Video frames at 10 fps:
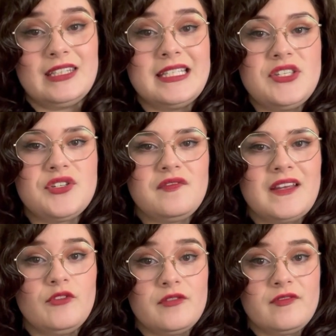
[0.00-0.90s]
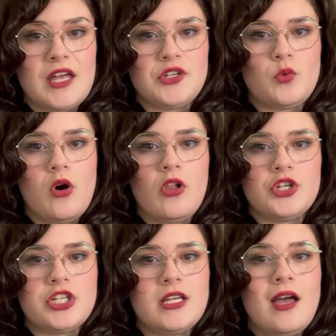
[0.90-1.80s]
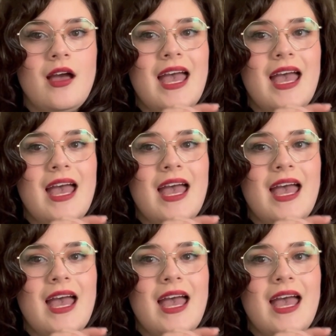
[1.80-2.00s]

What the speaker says: least favorite of that duology,